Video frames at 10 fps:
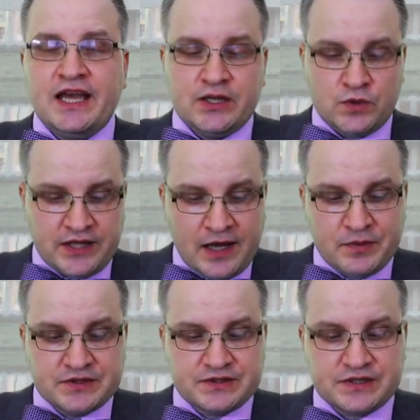And what
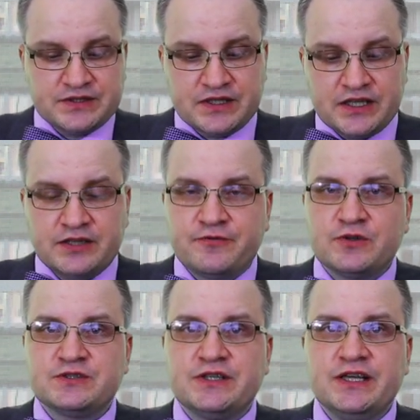happens is at the
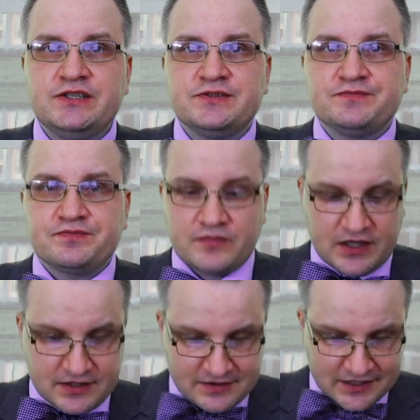first stage,
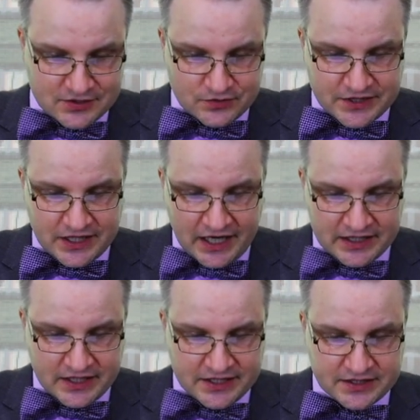as already
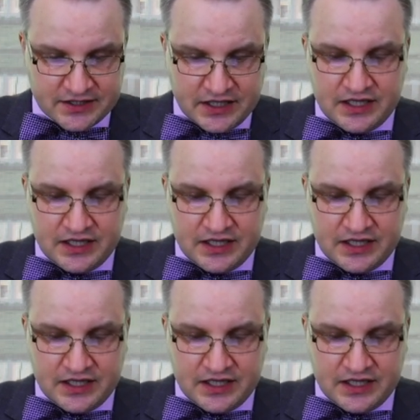highlighted,